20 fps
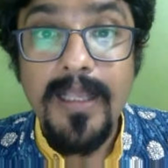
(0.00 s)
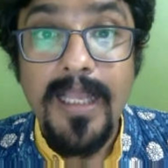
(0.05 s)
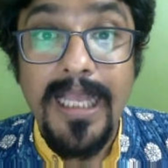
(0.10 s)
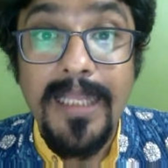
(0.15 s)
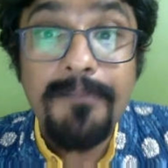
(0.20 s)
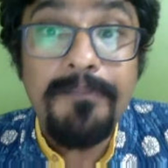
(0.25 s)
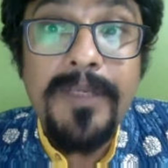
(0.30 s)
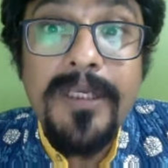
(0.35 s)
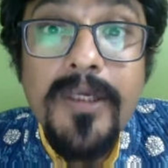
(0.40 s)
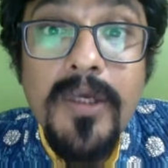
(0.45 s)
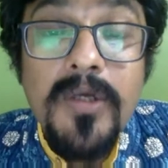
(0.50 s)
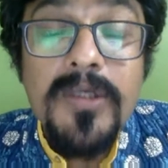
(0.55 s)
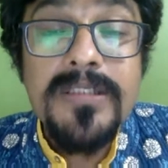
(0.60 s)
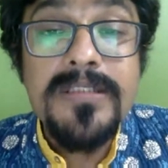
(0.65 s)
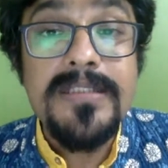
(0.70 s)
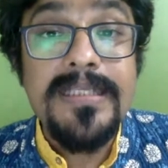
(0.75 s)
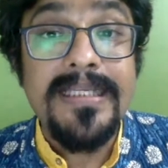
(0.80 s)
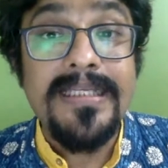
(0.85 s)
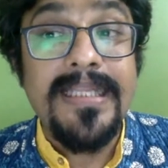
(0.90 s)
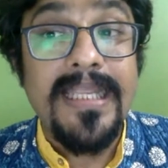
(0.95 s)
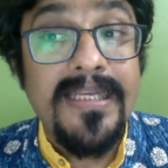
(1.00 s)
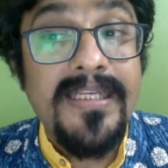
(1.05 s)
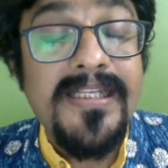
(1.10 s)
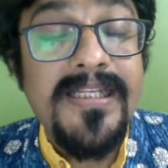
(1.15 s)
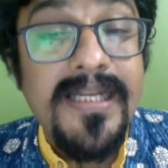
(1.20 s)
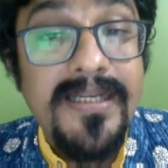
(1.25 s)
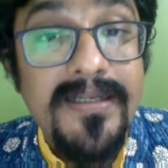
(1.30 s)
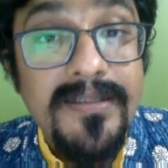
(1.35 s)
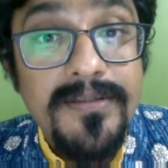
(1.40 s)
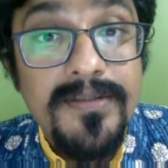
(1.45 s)
And because in
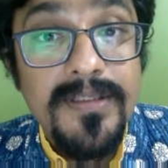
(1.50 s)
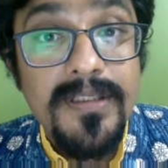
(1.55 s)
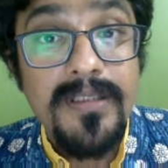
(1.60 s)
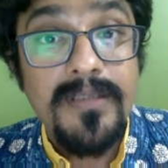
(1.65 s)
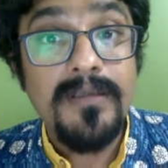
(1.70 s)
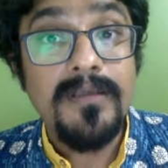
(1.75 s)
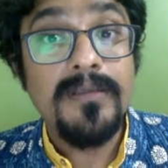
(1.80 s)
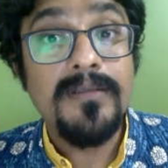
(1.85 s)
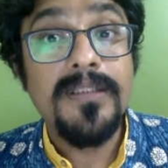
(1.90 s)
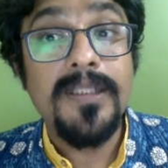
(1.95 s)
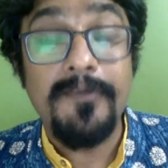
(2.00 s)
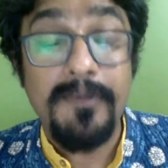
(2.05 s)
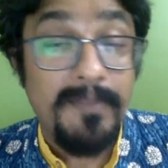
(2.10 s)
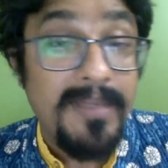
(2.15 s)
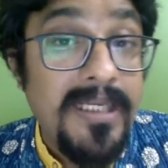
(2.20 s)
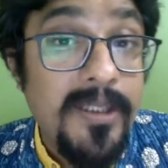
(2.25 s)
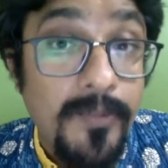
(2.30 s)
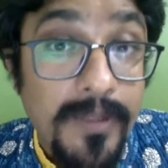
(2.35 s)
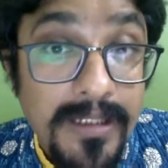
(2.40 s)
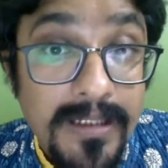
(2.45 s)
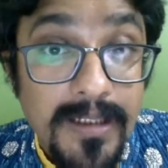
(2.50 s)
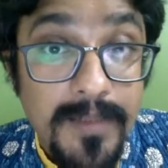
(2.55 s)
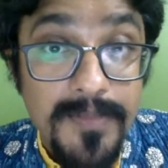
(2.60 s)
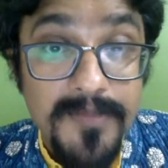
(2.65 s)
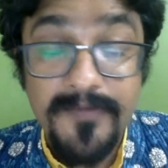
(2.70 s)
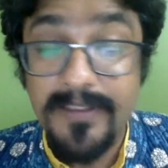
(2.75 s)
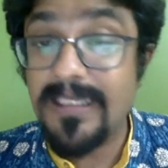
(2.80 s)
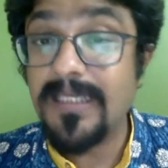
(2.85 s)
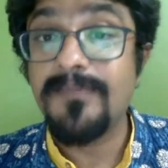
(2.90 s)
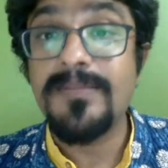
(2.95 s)
1983, there were many Vikrams,
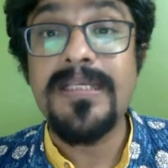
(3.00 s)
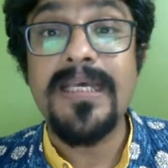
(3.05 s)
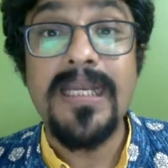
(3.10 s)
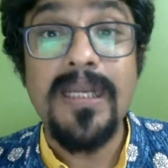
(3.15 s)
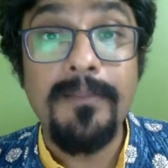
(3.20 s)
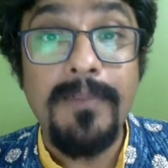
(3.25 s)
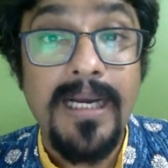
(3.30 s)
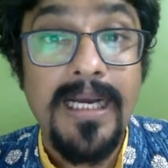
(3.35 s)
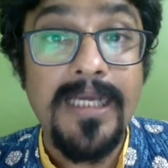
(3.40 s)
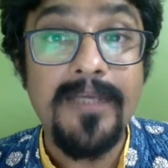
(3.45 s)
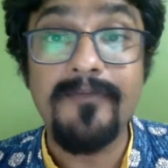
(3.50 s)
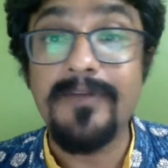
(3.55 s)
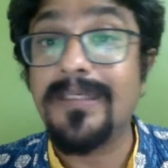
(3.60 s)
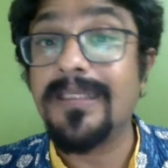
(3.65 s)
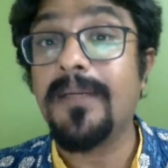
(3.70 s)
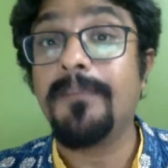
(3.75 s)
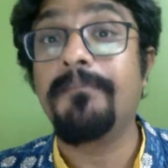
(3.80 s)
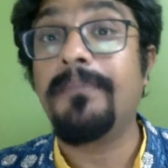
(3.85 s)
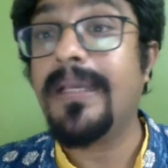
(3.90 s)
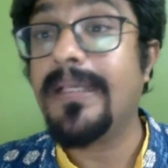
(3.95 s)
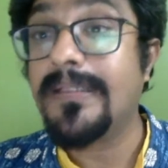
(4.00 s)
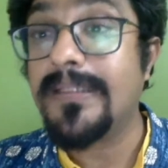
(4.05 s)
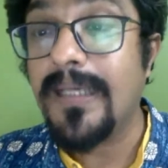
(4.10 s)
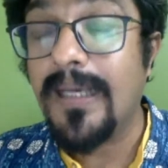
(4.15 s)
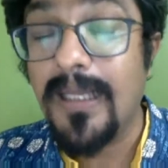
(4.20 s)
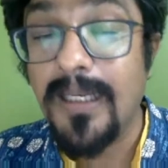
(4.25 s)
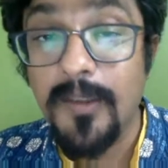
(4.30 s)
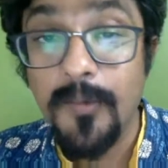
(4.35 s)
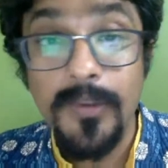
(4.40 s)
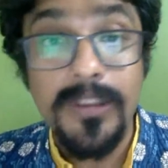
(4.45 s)
Vikram Sarabhai, Vikram
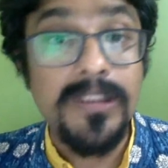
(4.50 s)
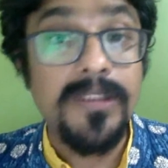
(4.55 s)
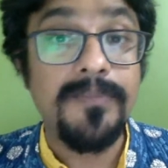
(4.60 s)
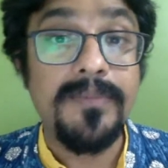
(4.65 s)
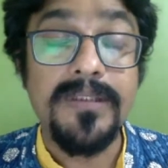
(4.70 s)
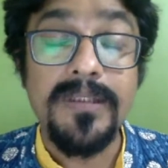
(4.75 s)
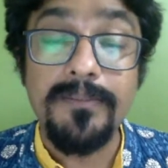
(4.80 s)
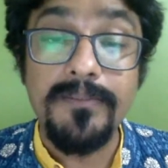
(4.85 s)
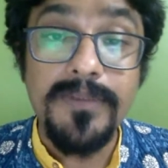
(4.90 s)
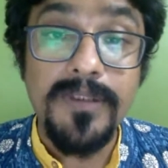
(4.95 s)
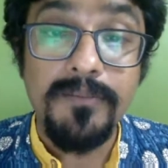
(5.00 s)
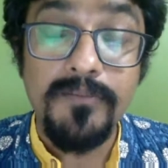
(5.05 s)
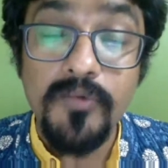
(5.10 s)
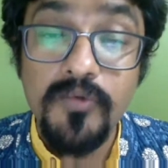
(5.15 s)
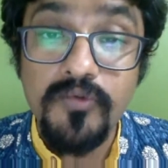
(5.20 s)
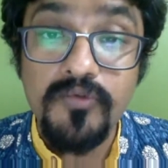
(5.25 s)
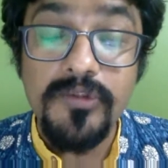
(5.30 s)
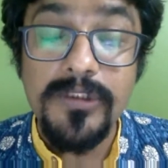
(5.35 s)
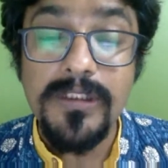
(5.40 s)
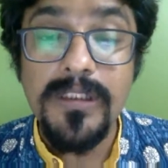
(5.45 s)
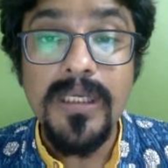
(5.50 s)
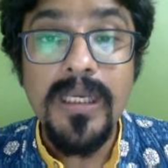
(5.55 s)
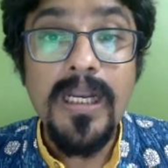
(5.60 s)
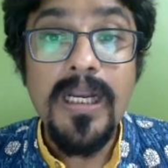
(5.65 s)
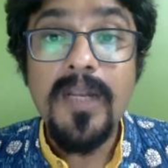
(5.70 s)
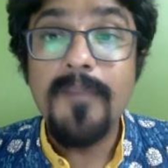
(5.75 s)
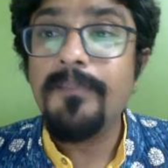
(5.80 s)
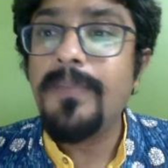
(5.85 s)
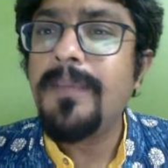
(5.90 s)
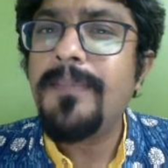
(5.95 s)
Betal, Vikram the movie,
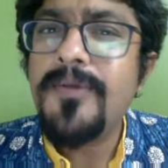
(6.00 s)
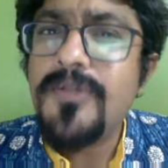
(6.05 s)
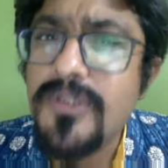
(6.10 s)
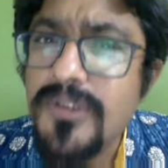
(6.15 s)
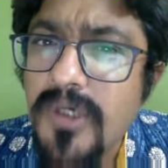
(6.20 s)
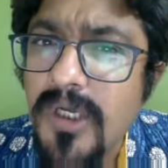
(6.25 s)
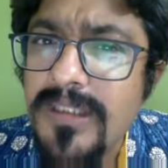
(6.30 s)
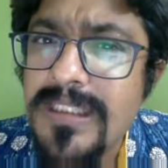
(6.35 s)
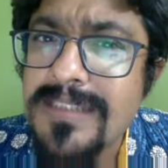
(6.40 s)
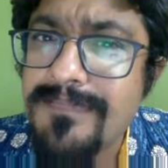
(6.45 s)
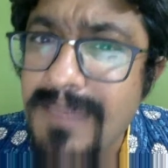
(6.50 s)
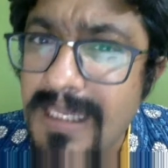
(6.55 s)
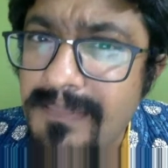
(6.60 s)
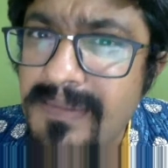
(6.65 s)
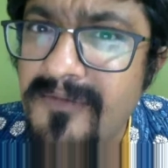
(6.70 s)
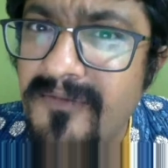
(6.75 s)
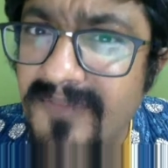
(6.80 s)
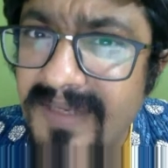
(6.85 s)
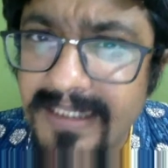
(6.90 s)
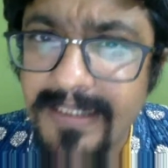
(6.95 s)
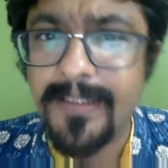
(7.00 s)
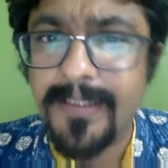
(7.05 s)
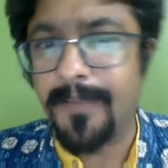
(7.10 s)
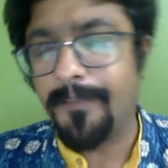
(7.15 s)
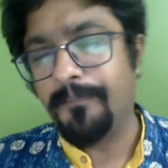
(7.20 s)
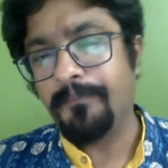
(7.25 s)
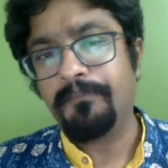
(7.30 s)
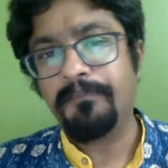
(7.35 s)
maybe you should call this baby Vikram.